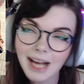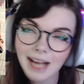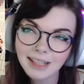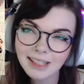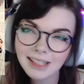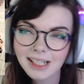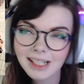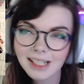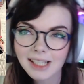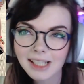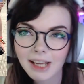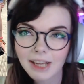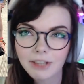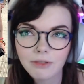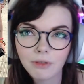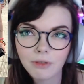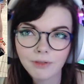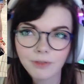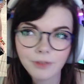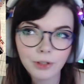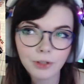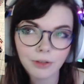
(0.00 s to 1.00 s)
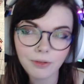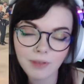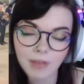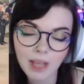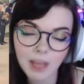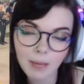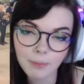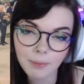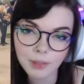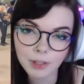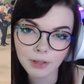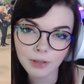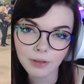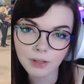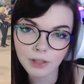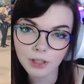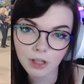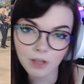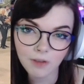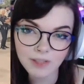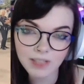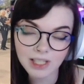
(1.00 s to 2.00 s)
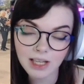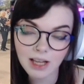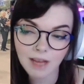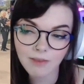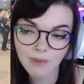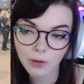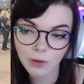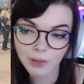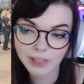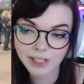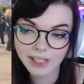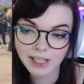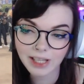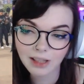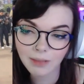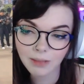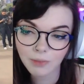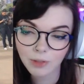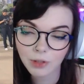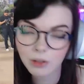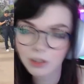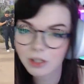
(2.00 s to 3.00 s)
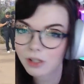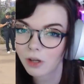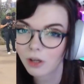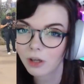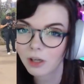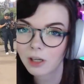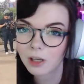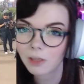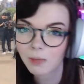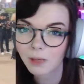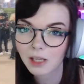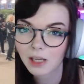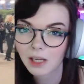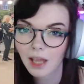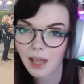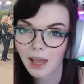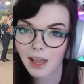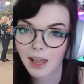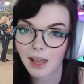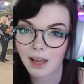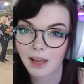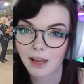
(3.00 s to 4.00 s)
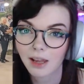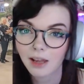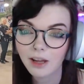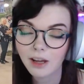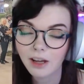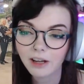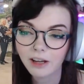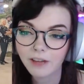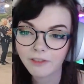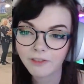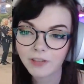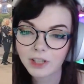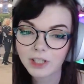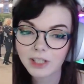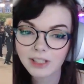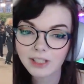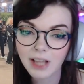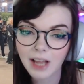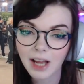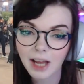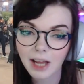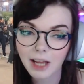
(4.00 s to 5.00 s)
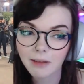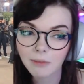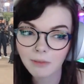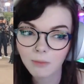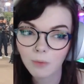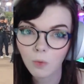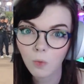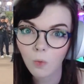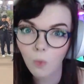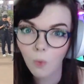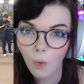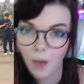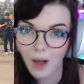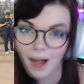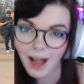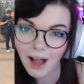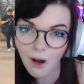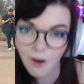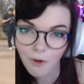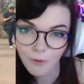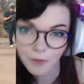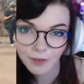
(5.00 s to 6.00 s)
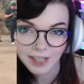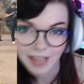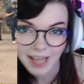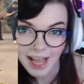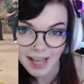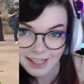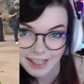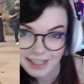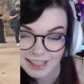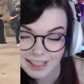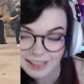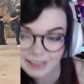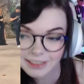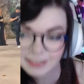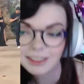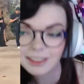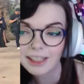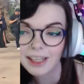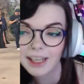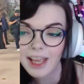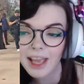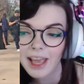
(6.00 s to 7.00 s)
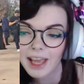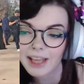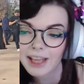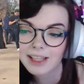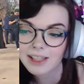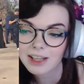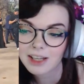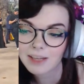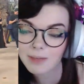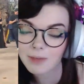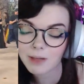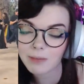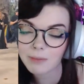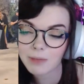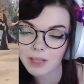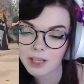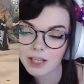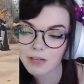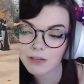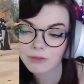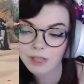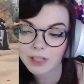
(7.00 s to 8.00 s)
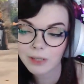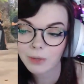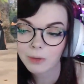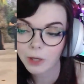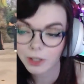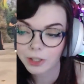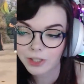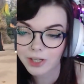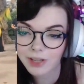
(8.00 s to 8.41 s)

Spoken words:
slash reviewing the episodes, because obviously I've already seen them, so it's not going to be a first time wow reaction. It's going to be me rewatching